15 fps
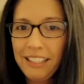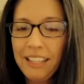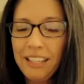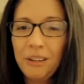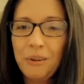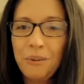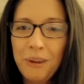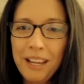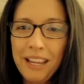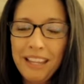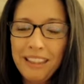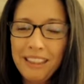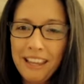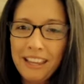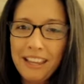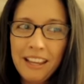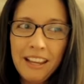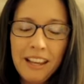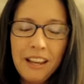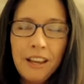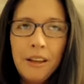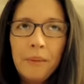in a way that
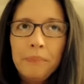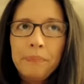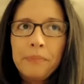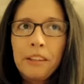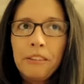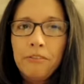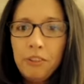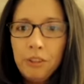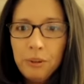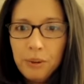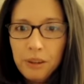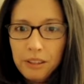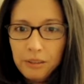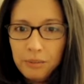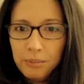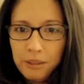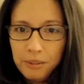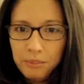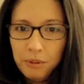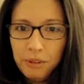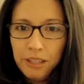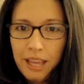few other
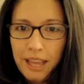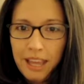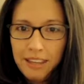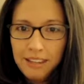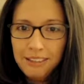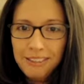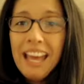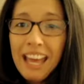people can.